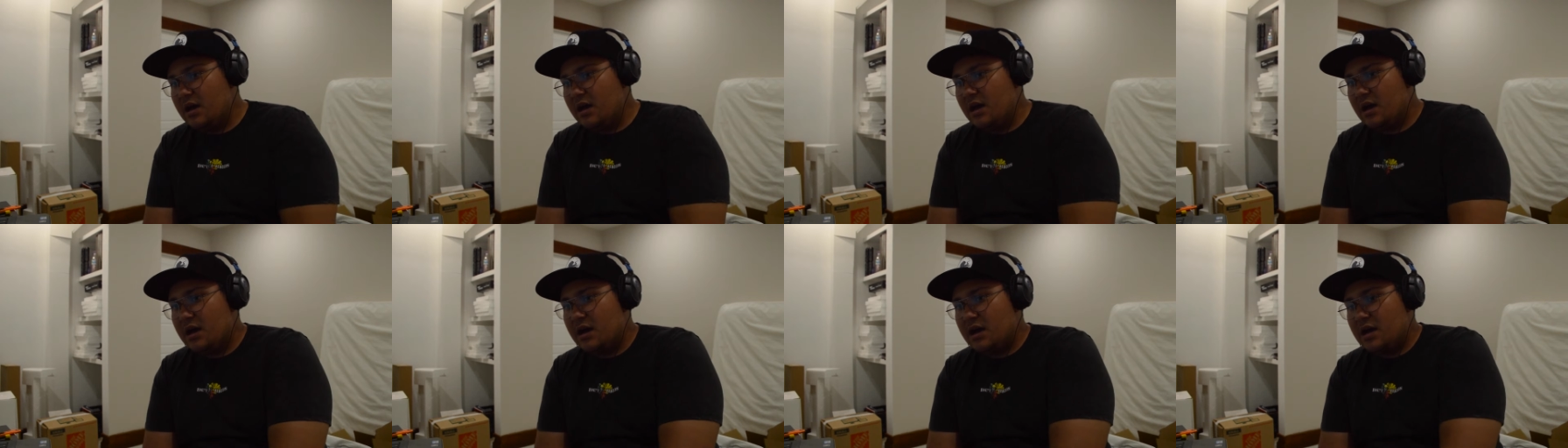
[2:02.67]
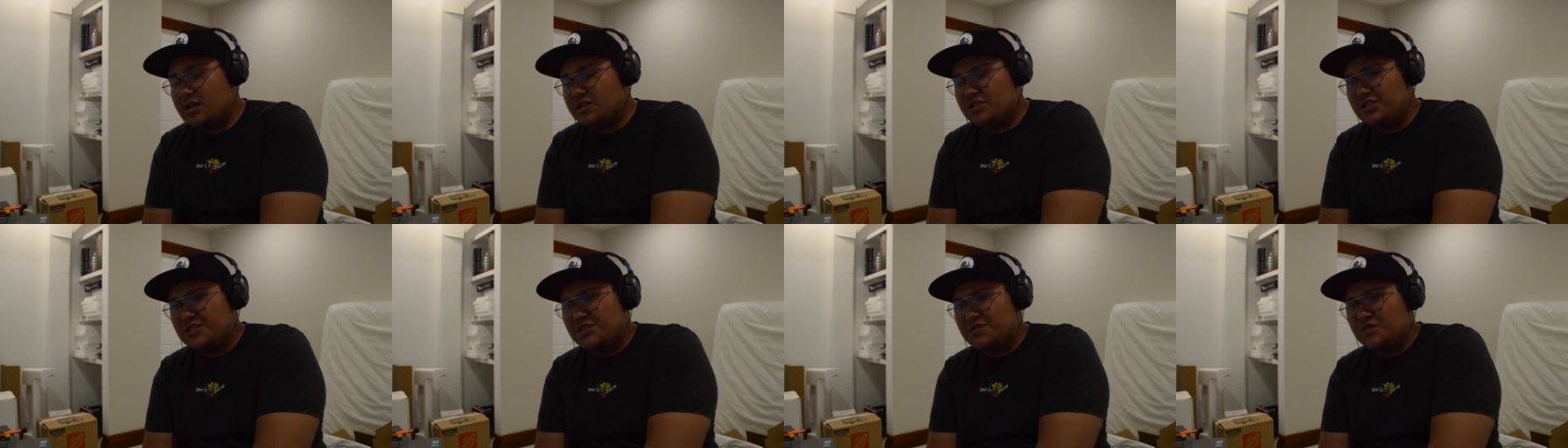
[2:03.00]

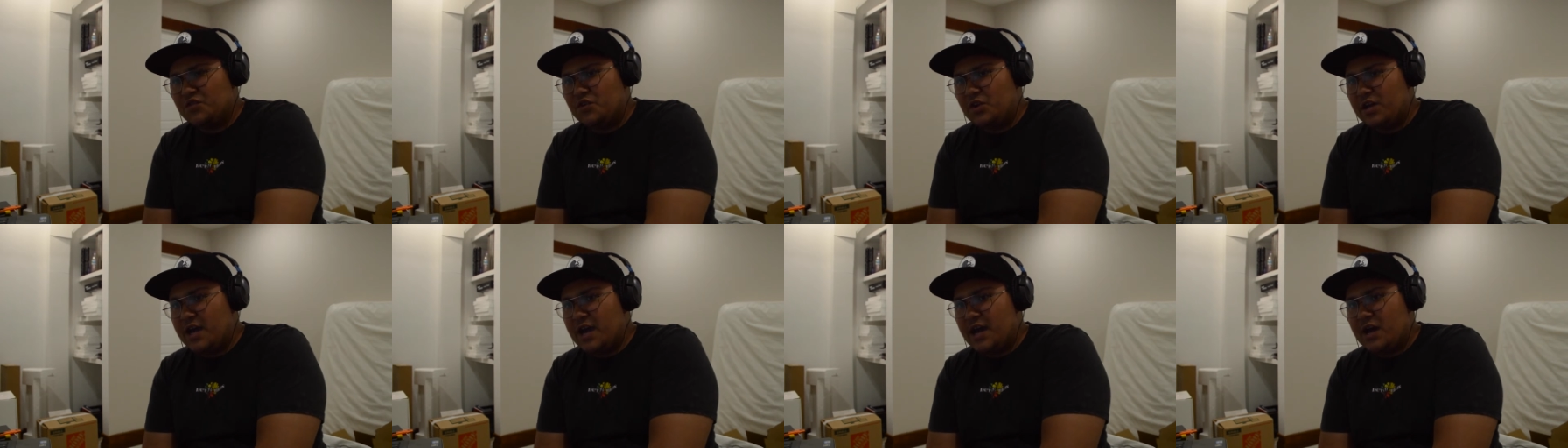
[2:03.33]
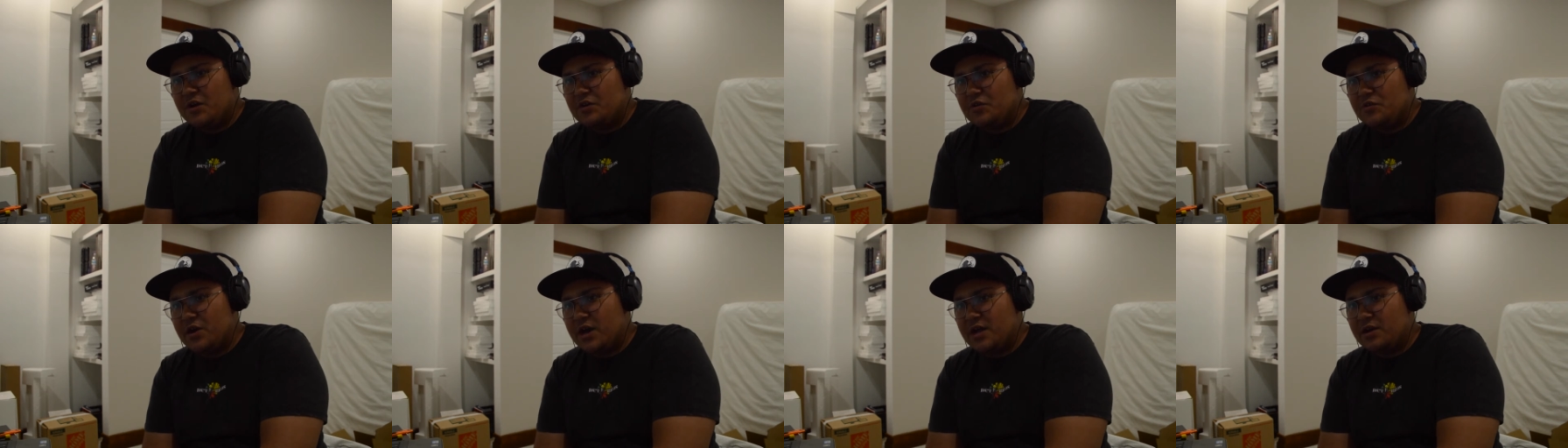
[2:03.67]
Uh, just for
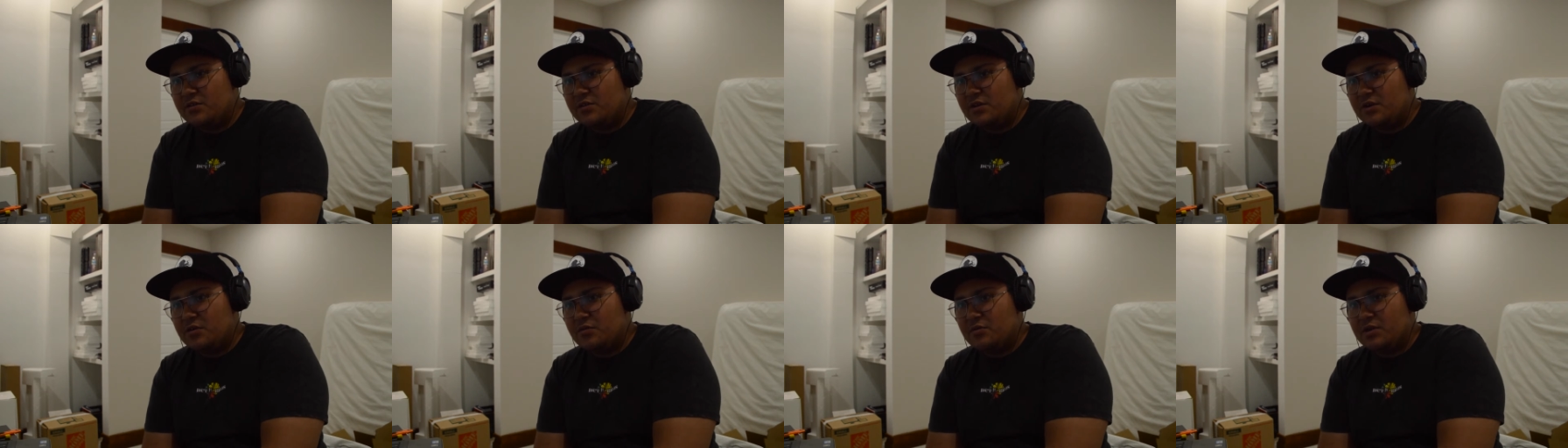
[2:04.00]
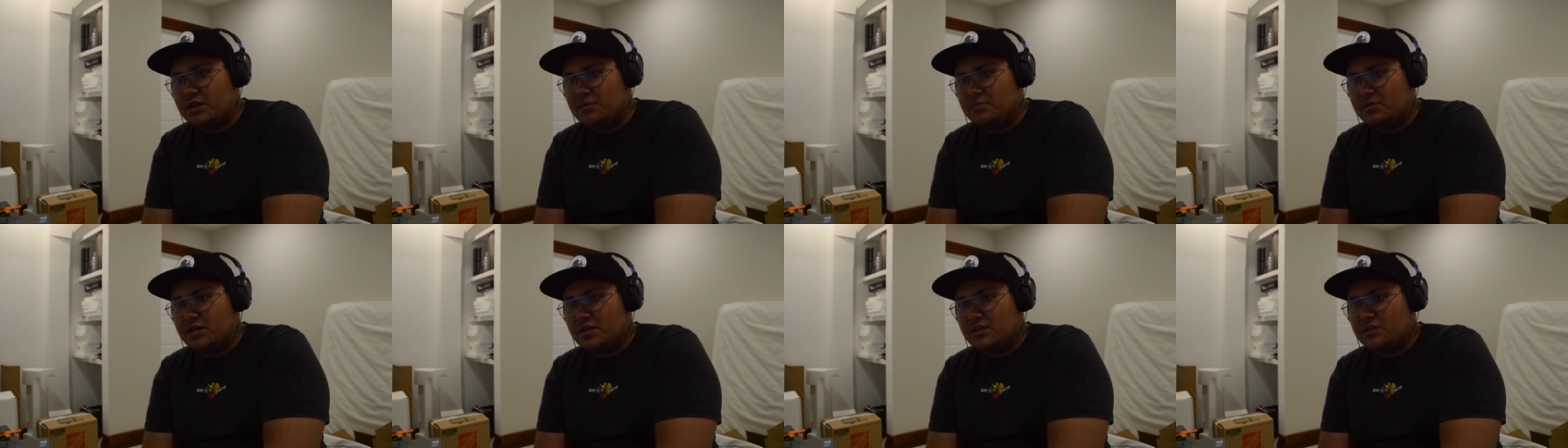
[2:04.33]
now, I don't know what I'm
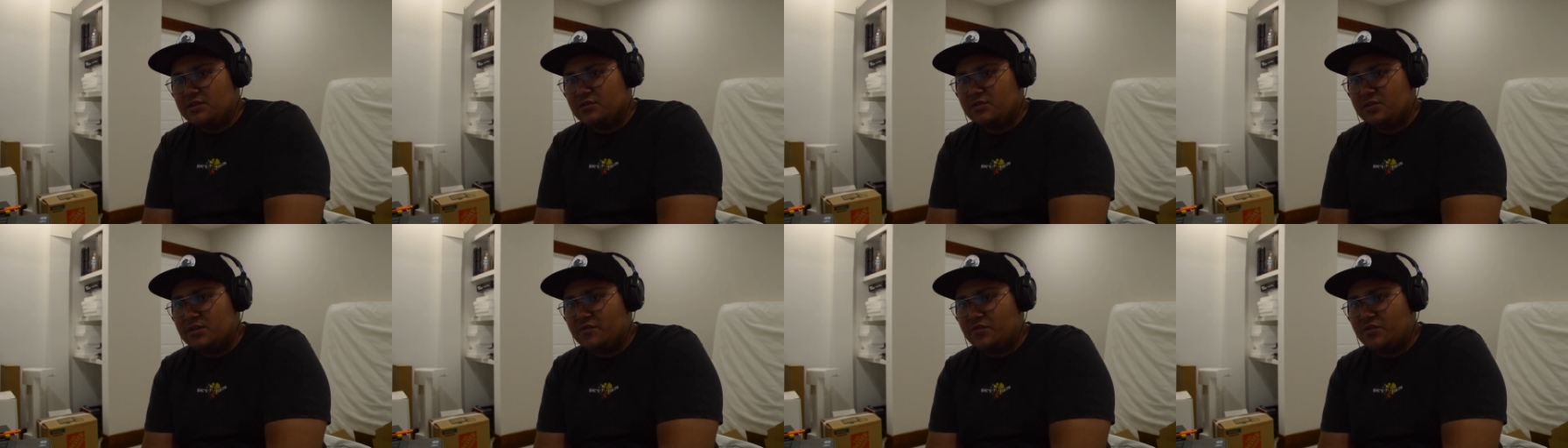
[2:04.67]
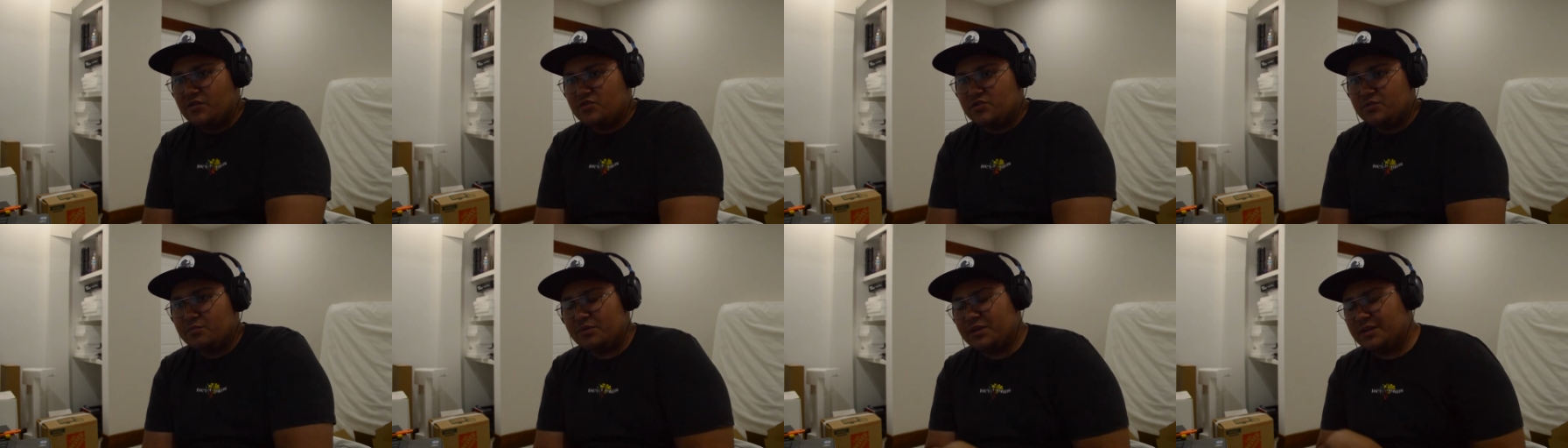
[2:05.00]
gonna do in the
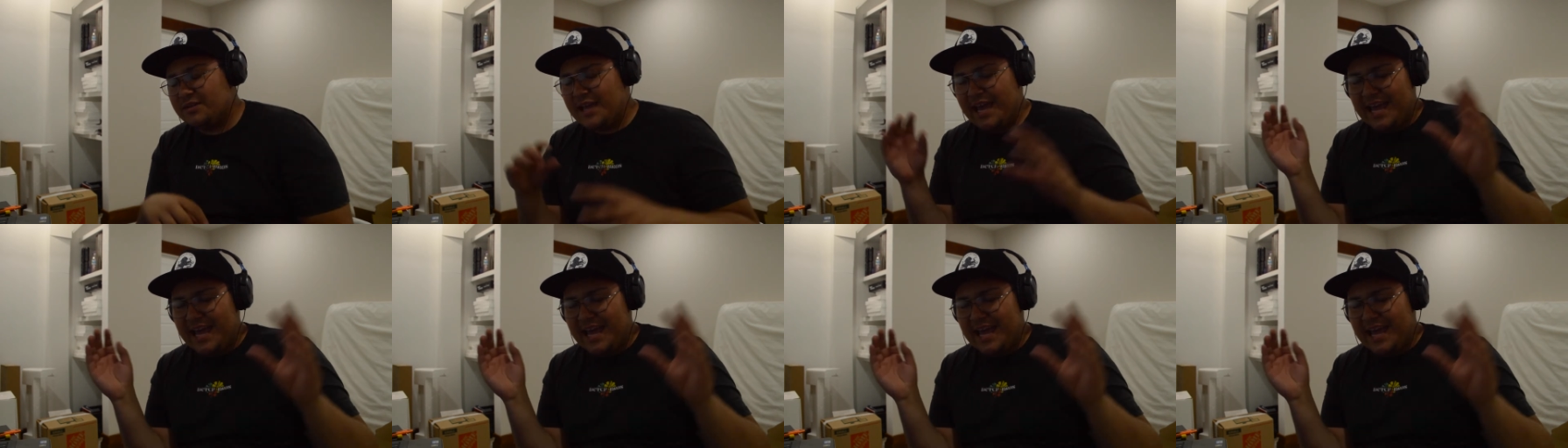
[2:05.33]
future, but